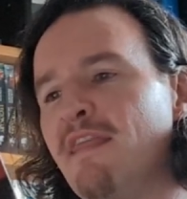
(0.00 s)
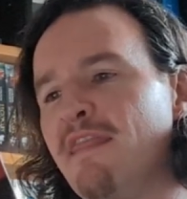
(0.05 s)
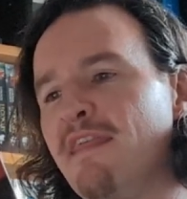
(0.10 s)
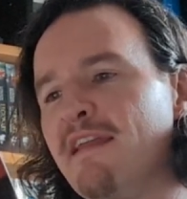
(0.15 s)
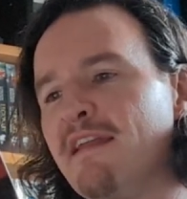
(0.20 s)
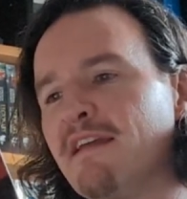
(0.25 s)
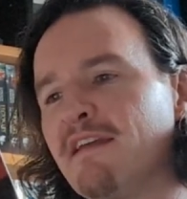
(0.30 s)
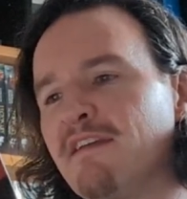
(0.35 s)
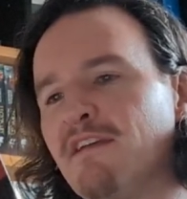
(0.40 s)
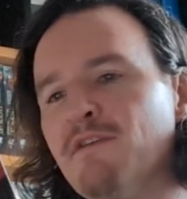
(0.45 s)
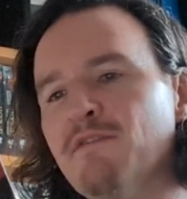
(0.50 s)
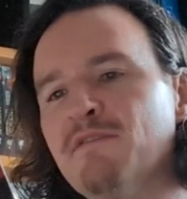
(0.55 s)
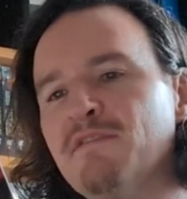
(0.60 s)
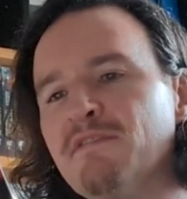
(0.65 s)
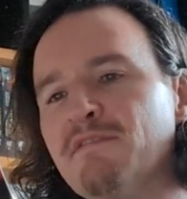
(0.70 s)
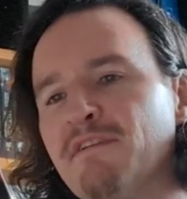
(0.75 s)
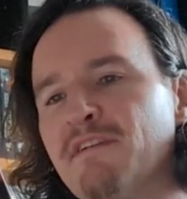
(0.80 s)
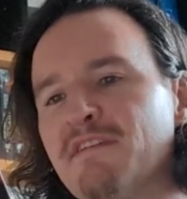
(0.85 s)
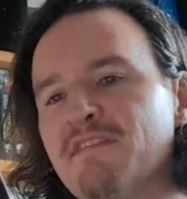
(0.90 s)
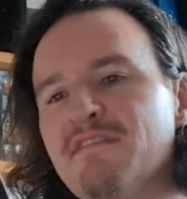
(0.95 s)
then a
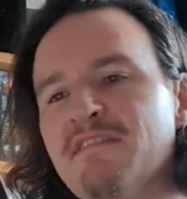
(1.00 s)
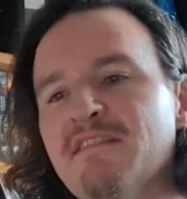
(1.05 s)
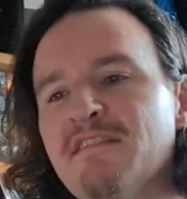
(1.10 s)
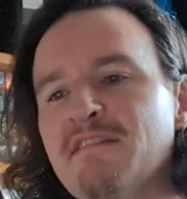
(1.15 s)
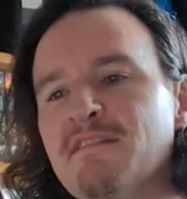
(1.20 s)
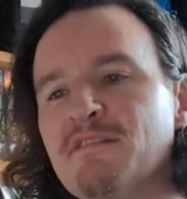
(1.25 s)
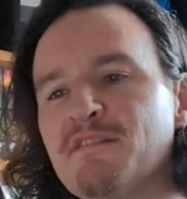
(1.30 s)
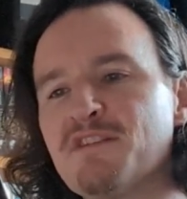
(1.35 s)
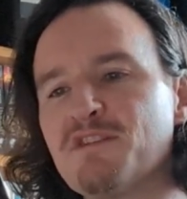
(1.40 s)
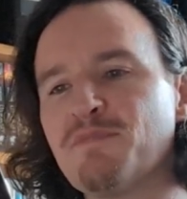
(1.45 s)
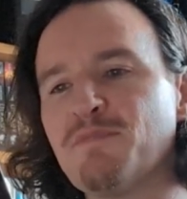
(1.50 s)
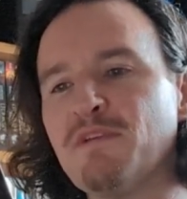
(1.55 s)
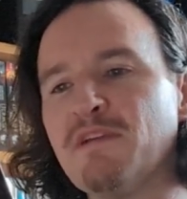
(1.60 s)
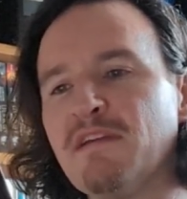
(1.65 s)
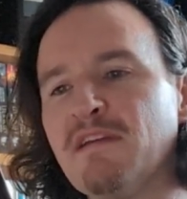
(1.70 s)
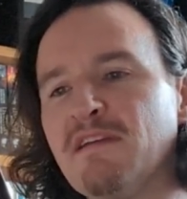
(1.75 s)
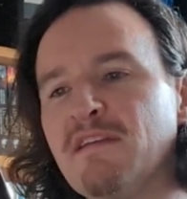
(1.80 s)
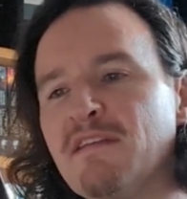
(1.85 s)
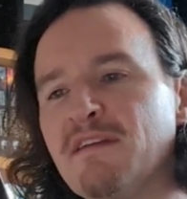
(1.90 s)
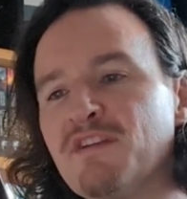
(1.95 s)
gout of arterial
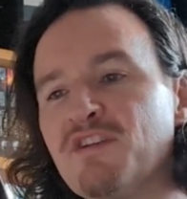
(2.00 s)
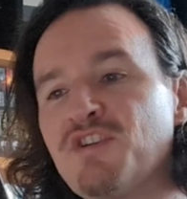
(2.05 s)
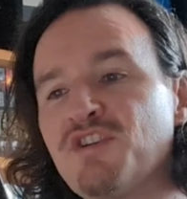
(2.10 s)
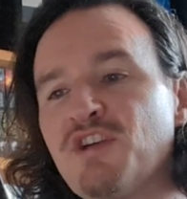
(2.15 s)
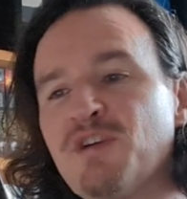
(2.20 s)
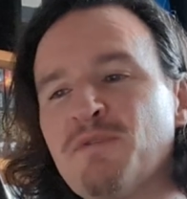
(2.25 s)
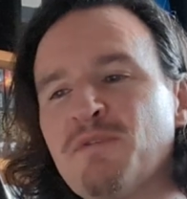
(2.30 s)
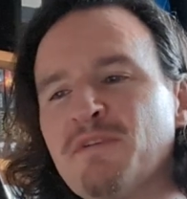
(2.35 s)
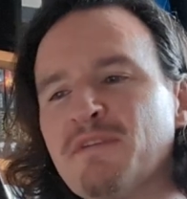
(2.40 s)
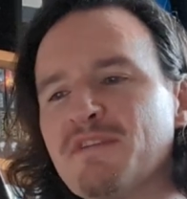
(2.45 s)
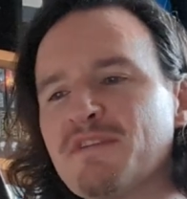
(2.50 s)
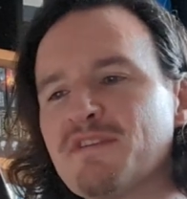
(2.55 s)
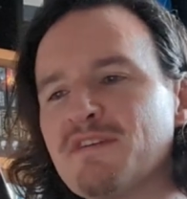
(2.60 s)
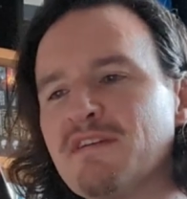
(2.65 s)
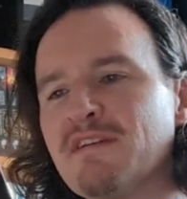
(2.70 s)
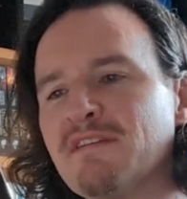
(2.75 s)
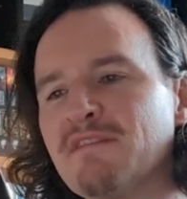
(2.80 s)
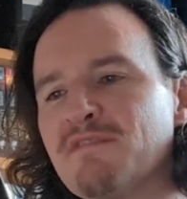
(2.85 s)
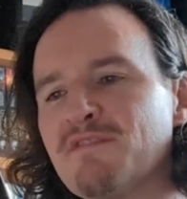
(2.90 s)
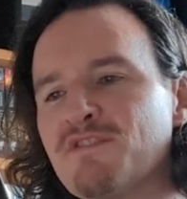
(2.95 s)
spray that showered the
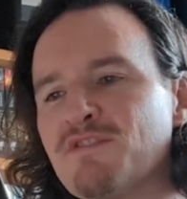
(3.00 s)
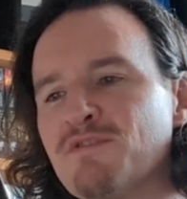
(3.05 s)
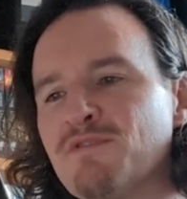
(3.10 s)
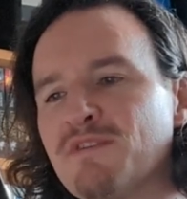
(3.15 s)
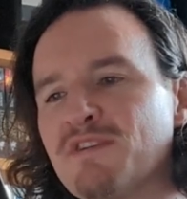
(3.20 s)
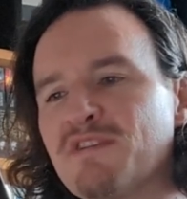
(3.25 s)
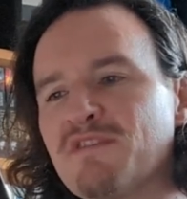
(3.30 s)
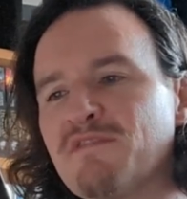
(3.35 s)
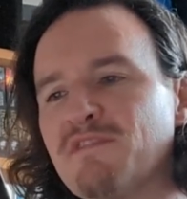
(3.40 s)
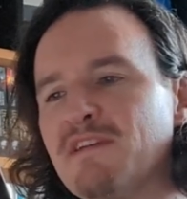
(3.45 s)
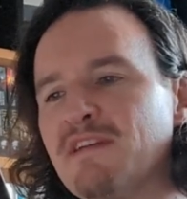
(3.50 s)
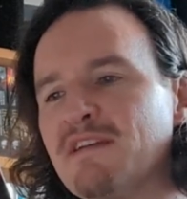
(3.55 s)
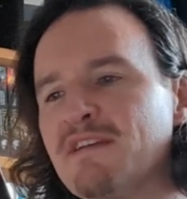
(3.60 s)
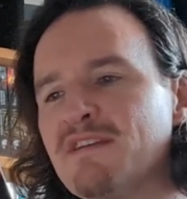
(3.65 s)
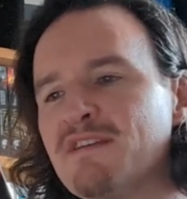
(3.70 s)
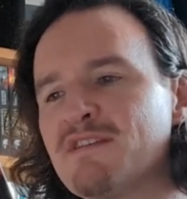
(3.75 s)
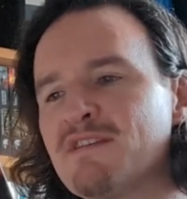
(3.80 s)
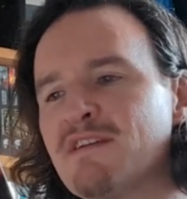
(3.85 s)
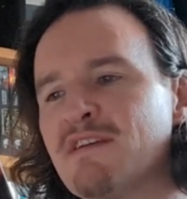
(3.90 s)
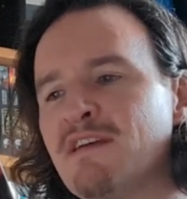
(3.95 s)
side of Sura's
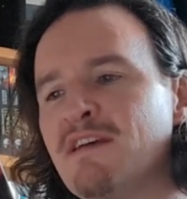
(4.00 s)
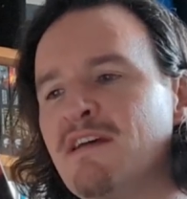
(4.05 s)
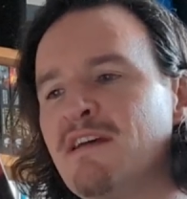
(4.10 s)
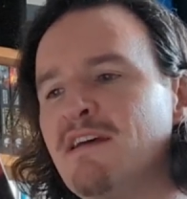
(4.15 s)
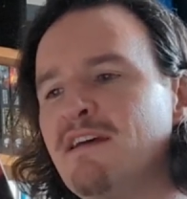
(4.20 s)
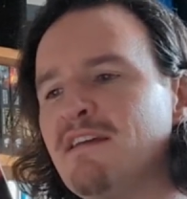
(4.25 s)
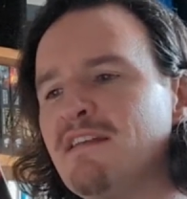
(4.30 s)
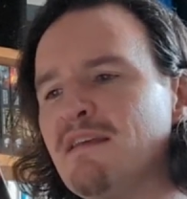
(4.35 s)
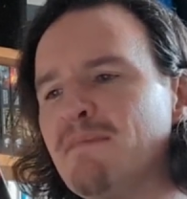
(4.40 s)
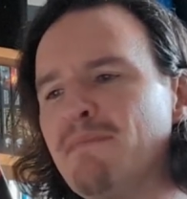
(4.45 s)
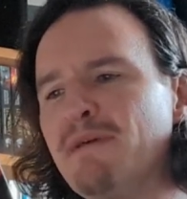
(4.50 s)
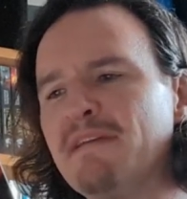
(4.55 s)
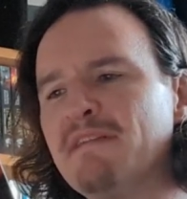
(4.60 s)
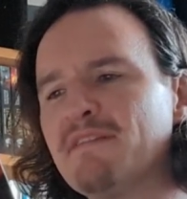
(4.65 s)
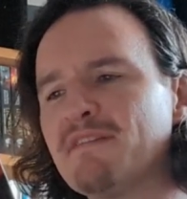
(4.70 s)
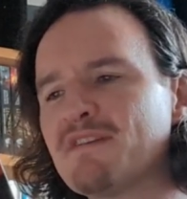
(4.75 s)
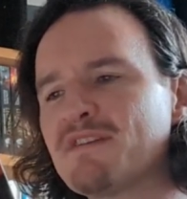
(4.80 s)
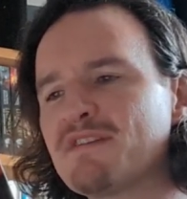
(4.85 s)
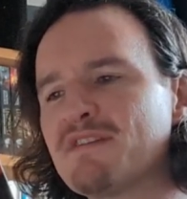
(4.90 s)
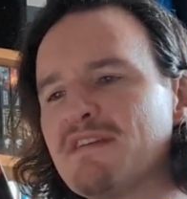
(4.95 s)
face, the
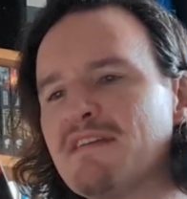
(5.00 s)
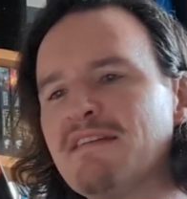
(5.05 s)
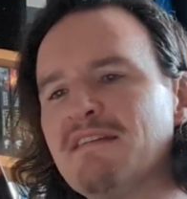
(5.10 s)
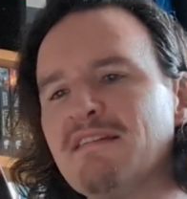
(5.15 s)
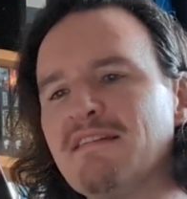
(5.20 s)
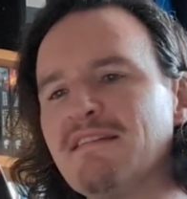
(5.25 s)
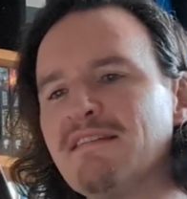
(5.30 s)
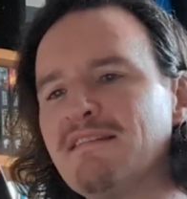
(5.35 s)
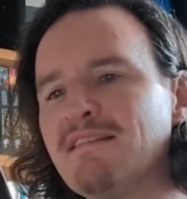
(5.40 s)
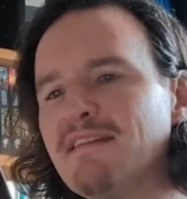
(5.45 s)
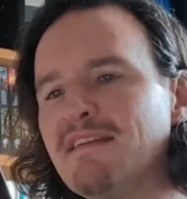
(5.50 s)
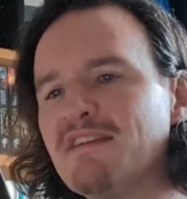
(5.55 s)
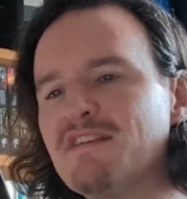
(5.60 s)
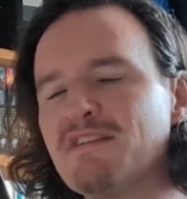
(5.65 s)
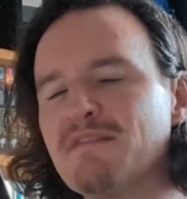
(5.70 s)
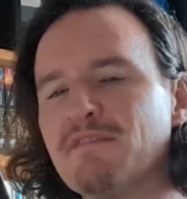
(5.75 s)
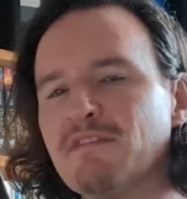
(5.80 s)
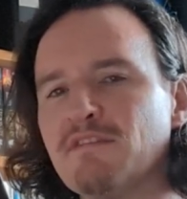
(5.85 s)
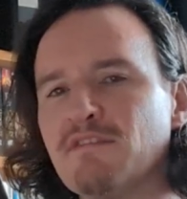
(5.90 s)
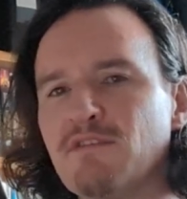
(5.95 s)
bitter stink and
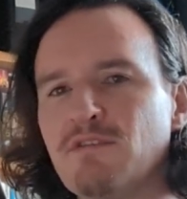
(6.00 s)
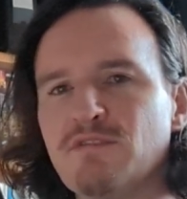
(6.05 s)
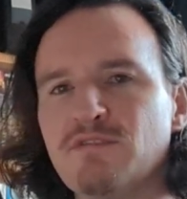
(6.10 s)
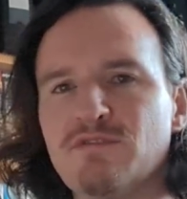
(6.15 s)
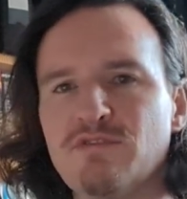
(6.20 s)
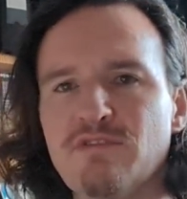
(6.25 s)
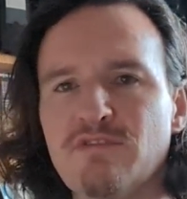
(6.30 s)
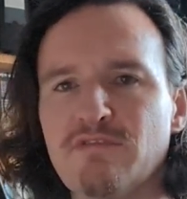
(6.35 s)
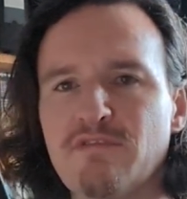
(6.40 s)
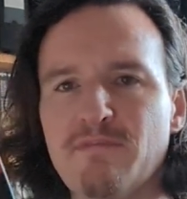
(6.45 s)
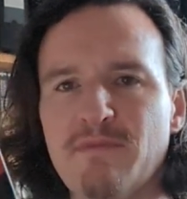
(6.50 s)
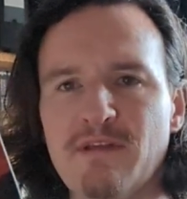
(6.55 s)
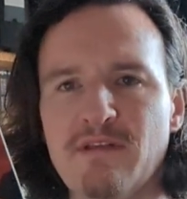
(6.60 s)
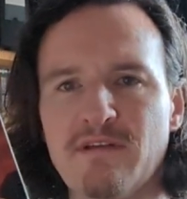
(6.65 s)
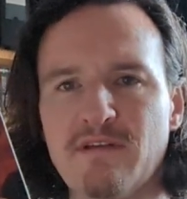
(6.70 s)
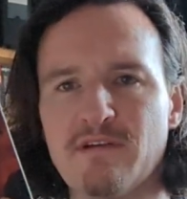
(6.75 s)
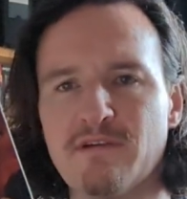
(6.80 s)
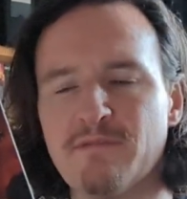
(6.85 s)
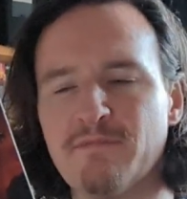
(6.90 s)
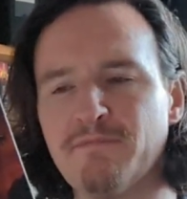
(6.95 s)
taste of it all too
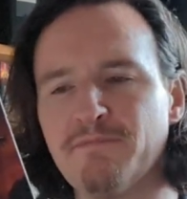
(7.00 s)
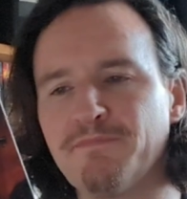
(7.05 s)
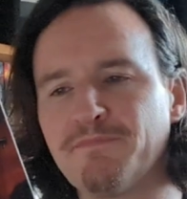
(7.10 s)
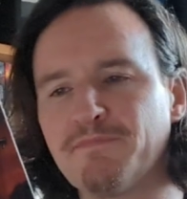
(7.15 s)
familiar.